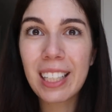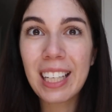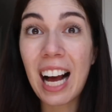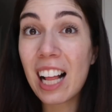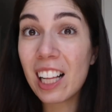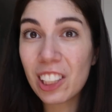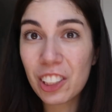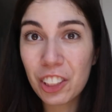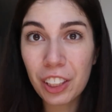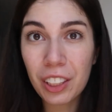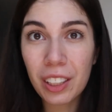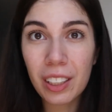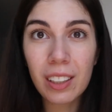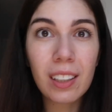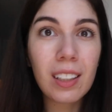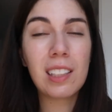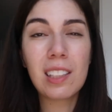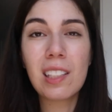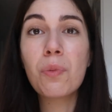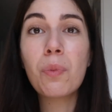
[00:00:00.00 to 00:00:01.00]

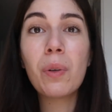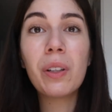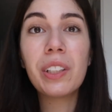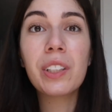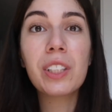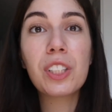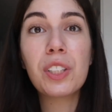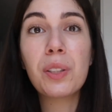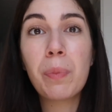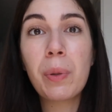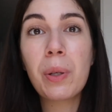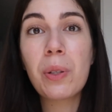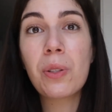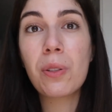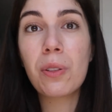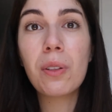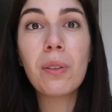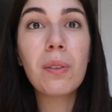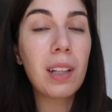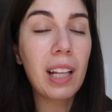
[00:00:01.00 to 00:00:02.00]
culture, this is what you're supposed
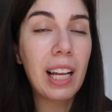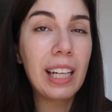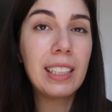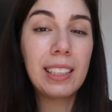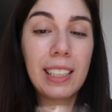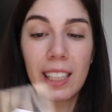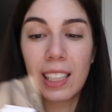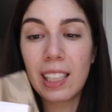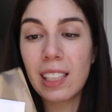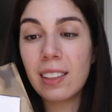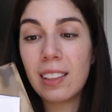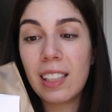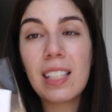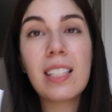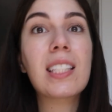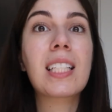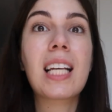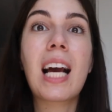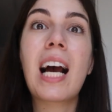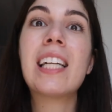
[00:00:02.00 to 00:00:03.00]
to do, like taking
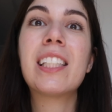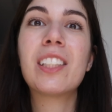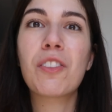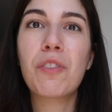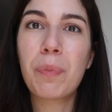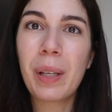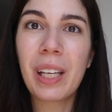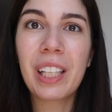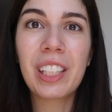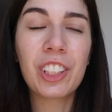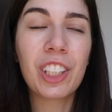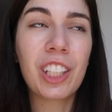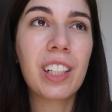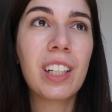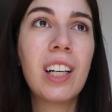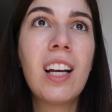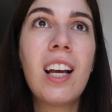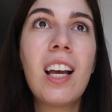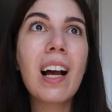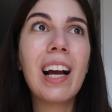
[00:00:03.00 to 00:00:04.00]
this kind of
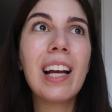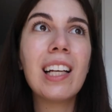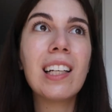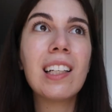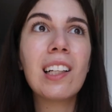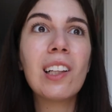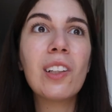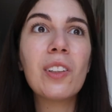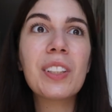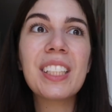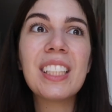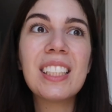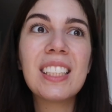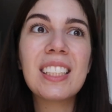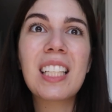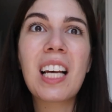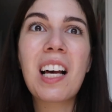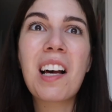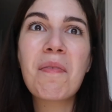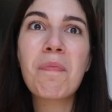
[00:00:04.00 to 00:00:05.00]
picture. I look at
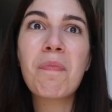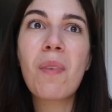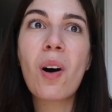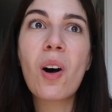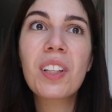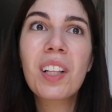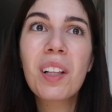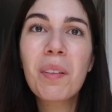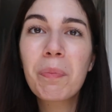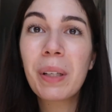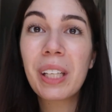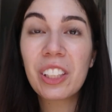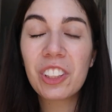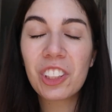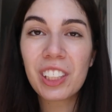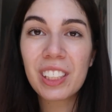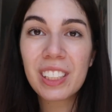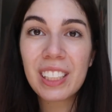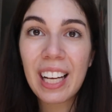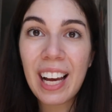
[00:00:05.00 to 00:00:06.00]
some model
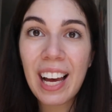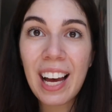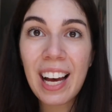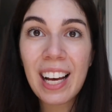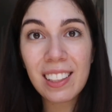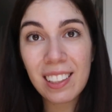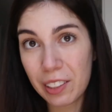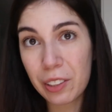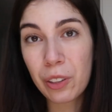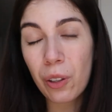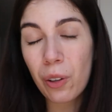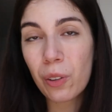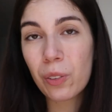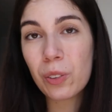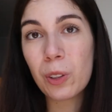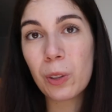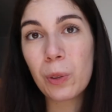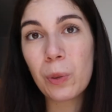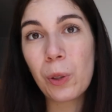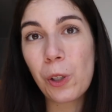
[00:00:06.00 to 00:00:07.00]
picture they had, you know,
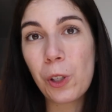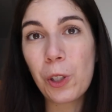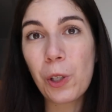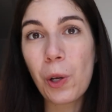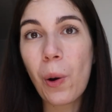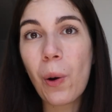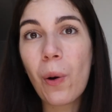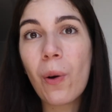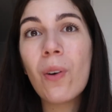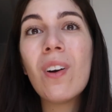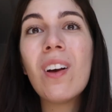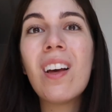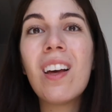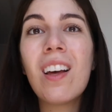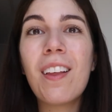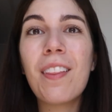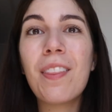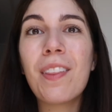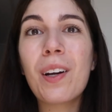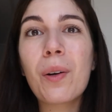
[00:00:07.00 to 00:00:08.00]
to show
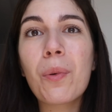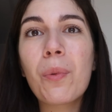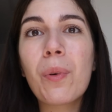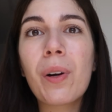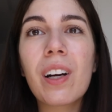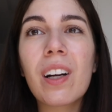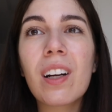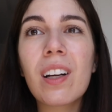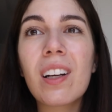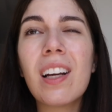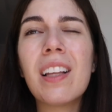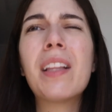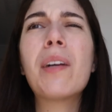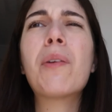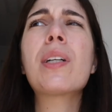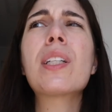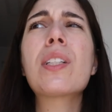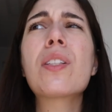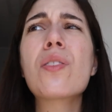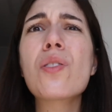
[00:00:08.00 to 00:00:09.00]
their work and they
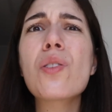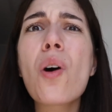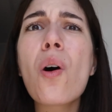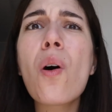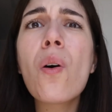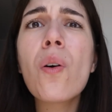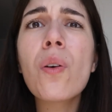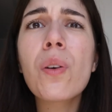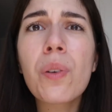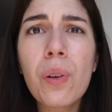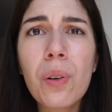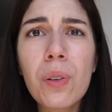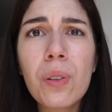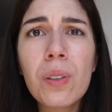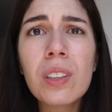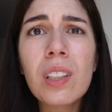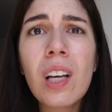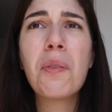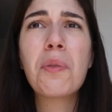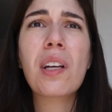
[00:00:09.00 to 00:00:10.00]
were so
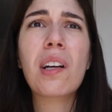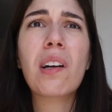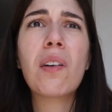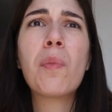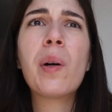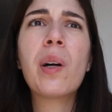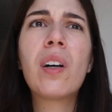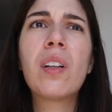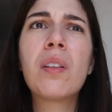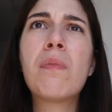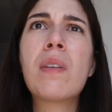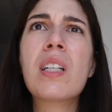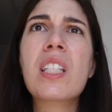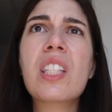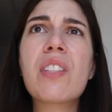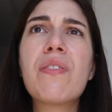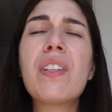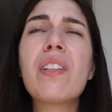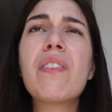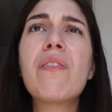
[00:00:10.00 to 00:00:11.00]
good. I was like, oh my god, it
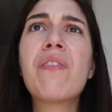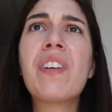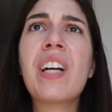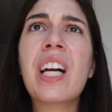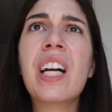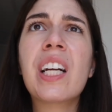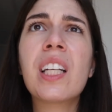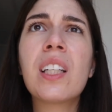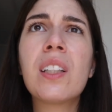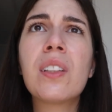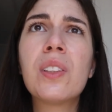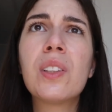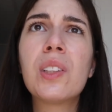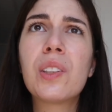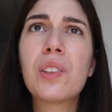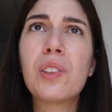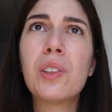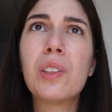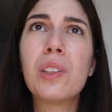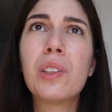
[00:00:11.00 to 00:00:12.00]
must feel very
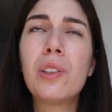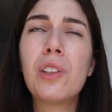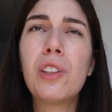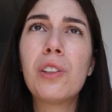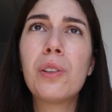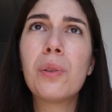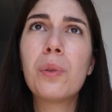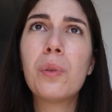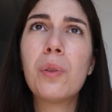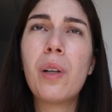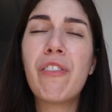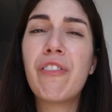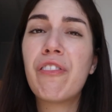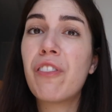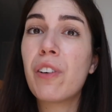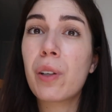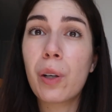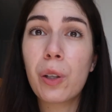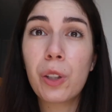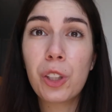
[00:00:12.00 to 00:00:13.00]
good to do a
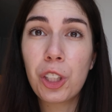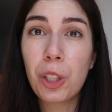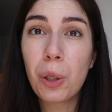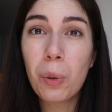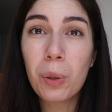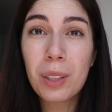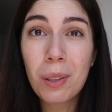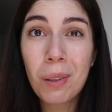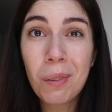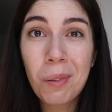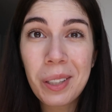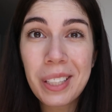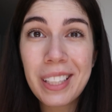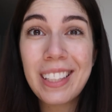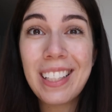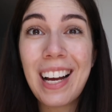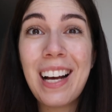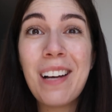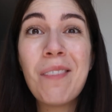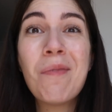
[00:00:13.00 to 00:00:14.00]
photo shoot with
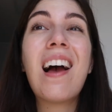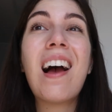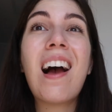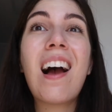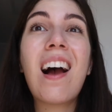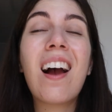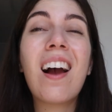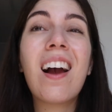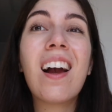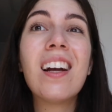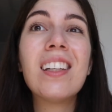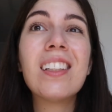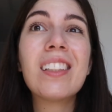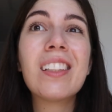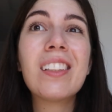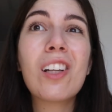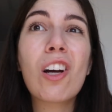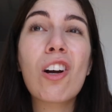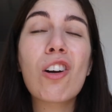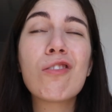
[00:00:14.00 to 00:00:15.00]
them. I
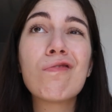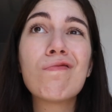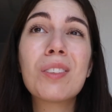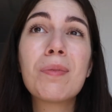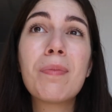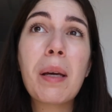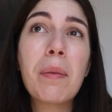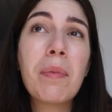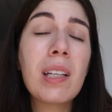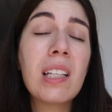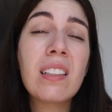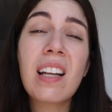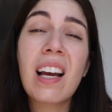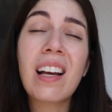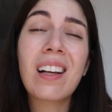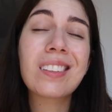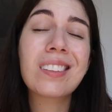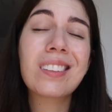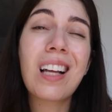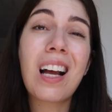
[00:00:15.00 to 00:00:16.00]
don't know, maybe
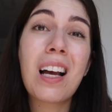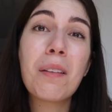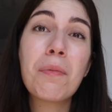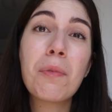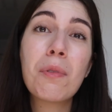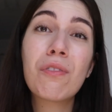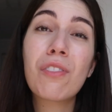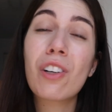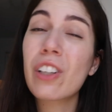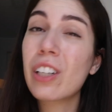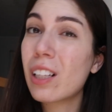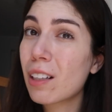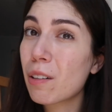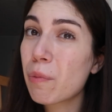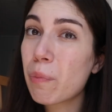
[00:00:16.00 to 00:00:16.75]
next time for another